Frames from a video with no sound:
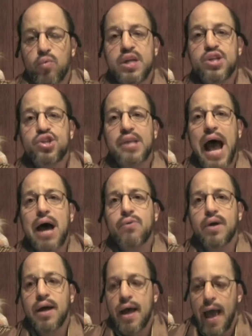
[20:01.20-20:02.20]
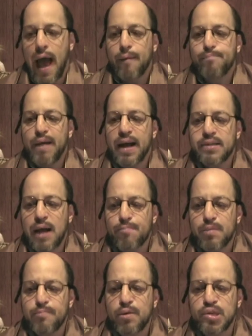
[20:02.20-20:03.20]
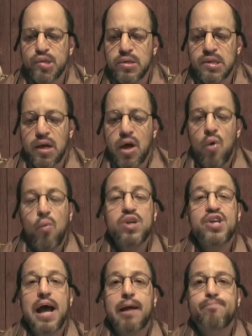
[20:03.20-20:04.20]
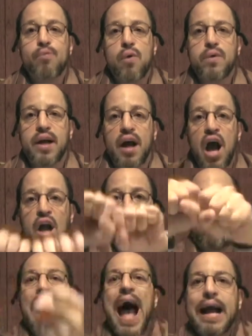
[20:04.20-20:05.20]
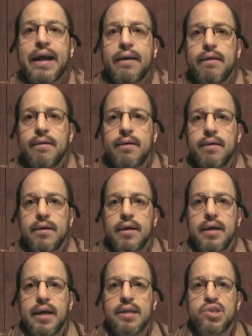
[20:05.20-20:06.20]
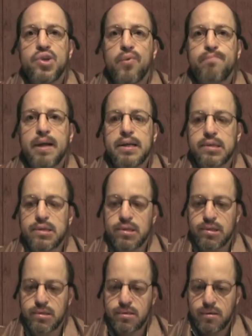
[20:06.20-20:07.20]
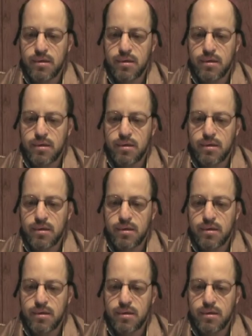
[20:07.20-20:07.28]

reached down and picked up the mezuzah, which had broken, crack, in 2 pieces.